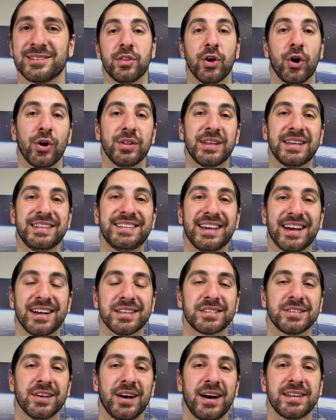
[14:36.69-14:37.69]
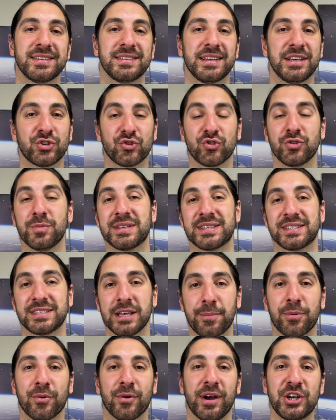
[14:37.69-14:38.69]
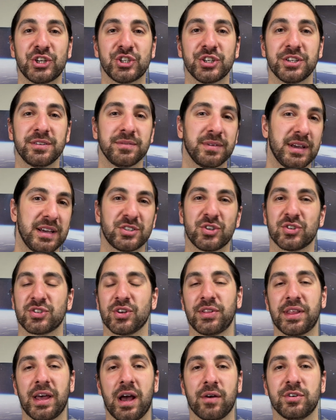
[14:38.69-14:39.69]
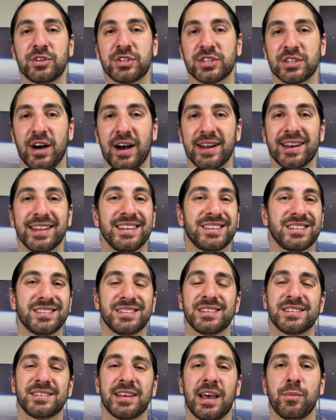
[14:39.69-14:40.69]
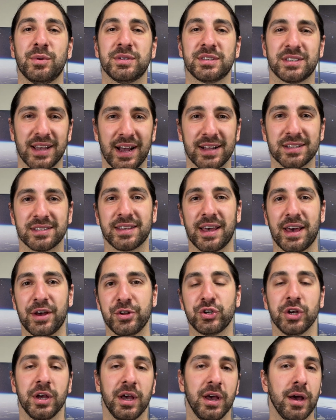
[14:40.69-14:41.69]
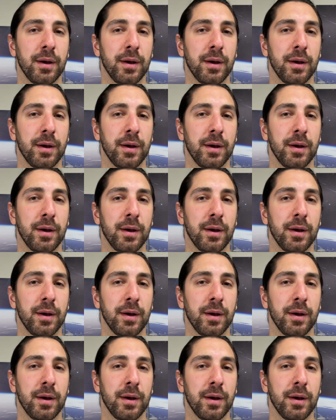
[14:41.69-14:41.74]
The only downside is instrument separation is just just on the average side, and this is the same with Soundstage,